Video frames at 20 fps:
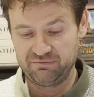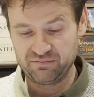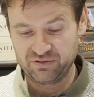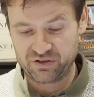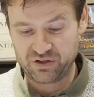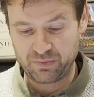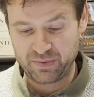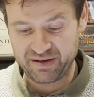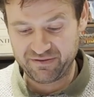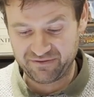
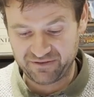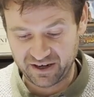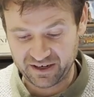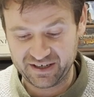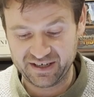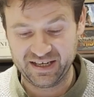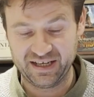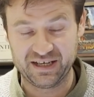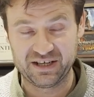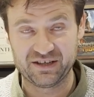to be
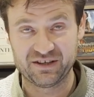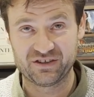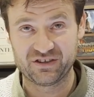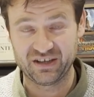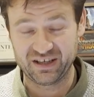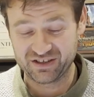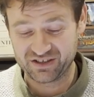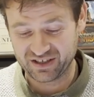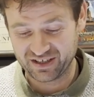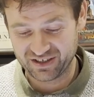funded. So
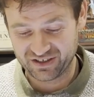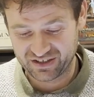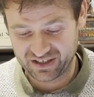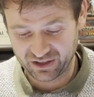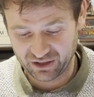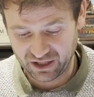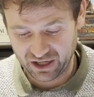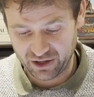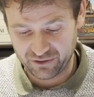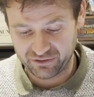it's
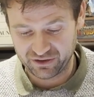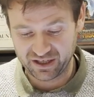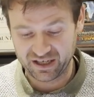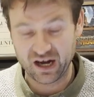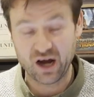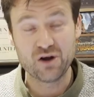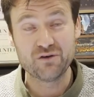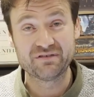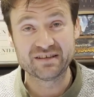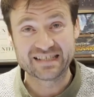still over
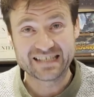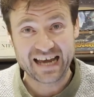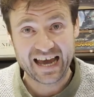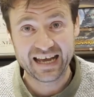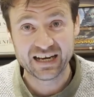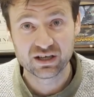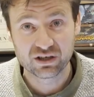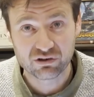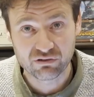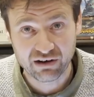
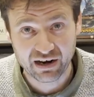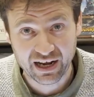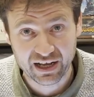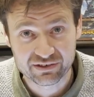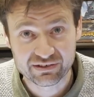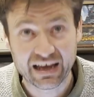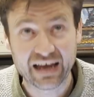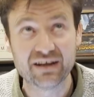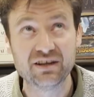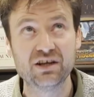10,000
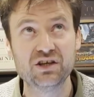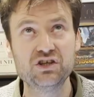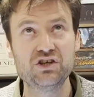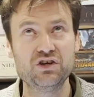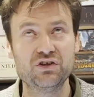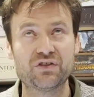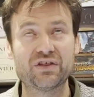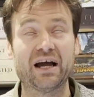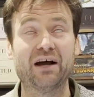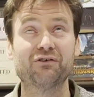
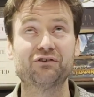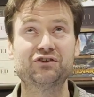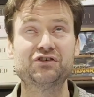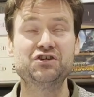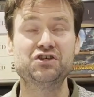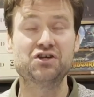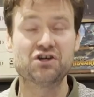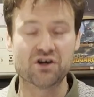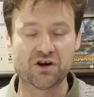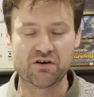
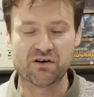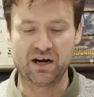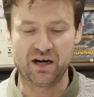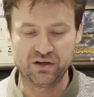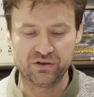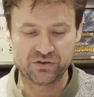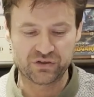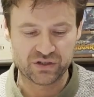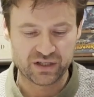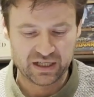
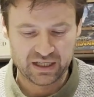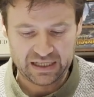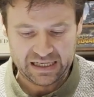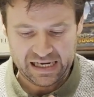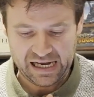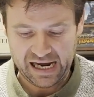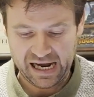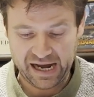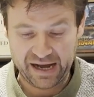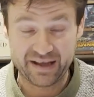euros
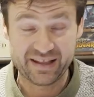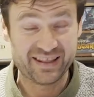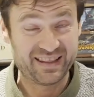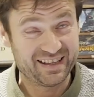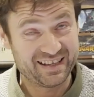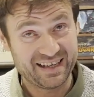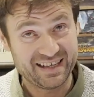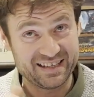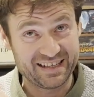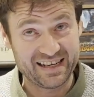that
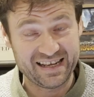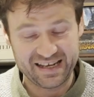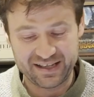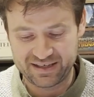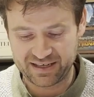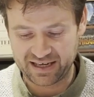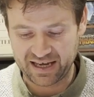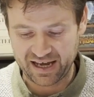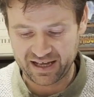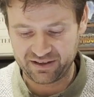they need to
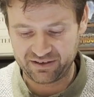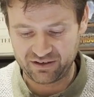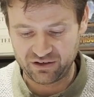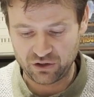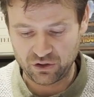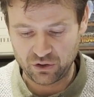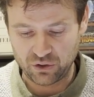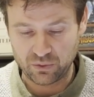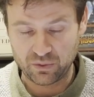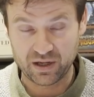get
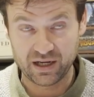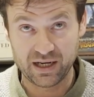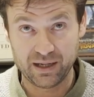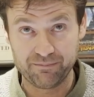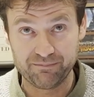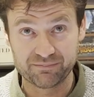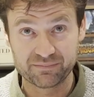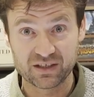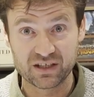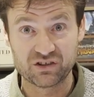
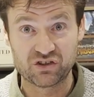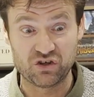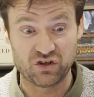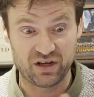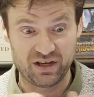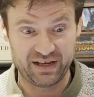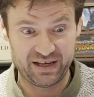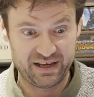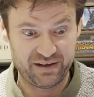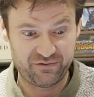to
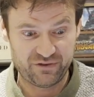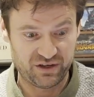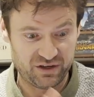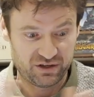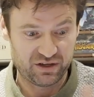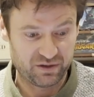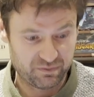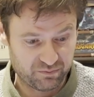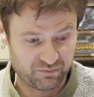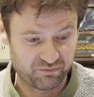even
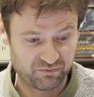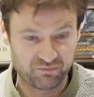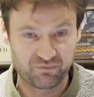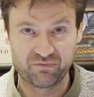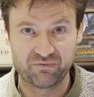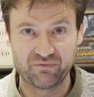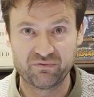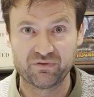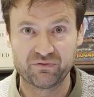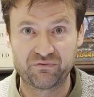
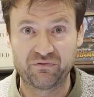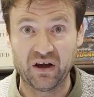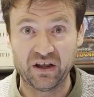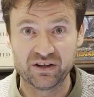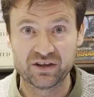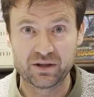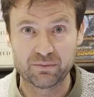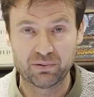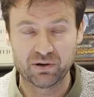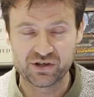
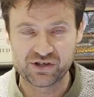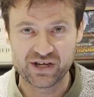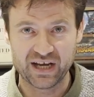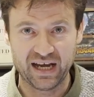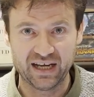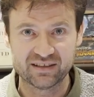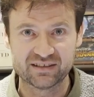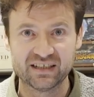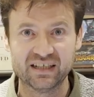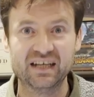fund the
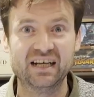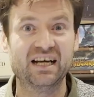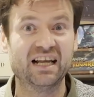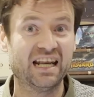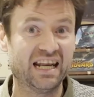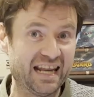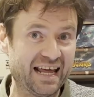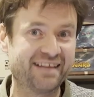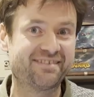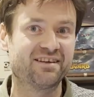project,
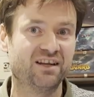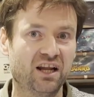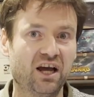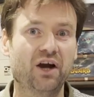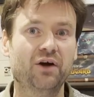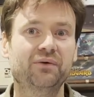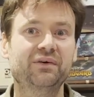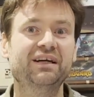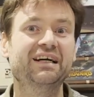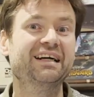let
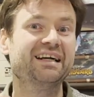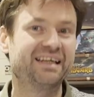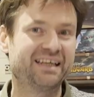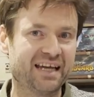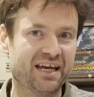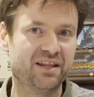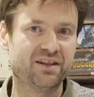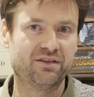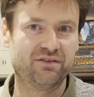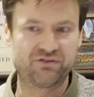alone
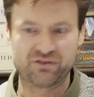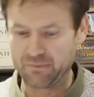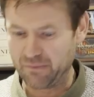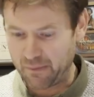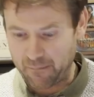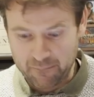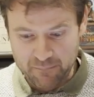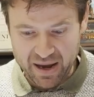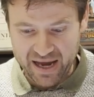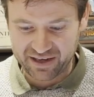get some
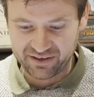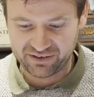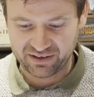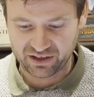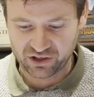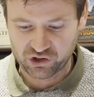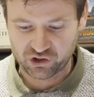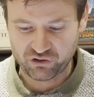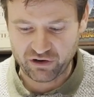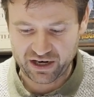
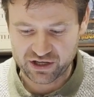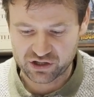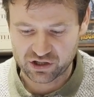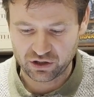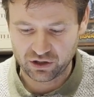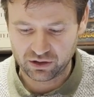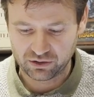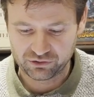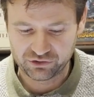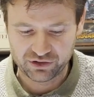amazing stretch
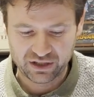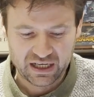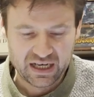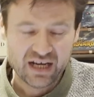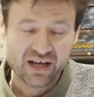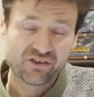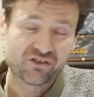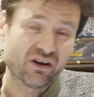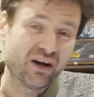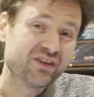goals.
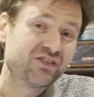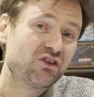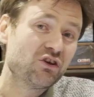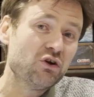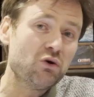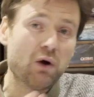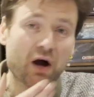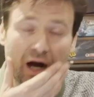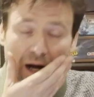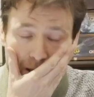So I
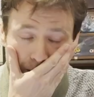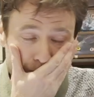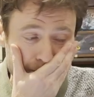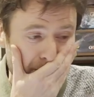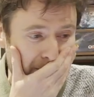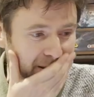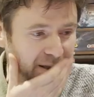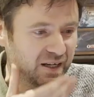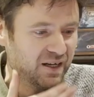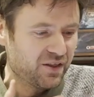do hope
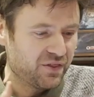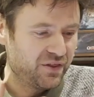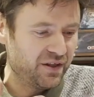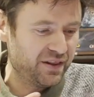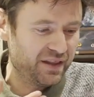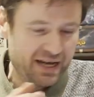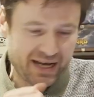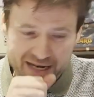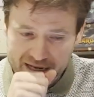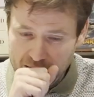that
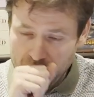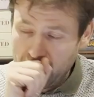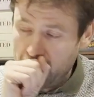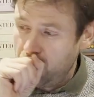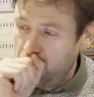they,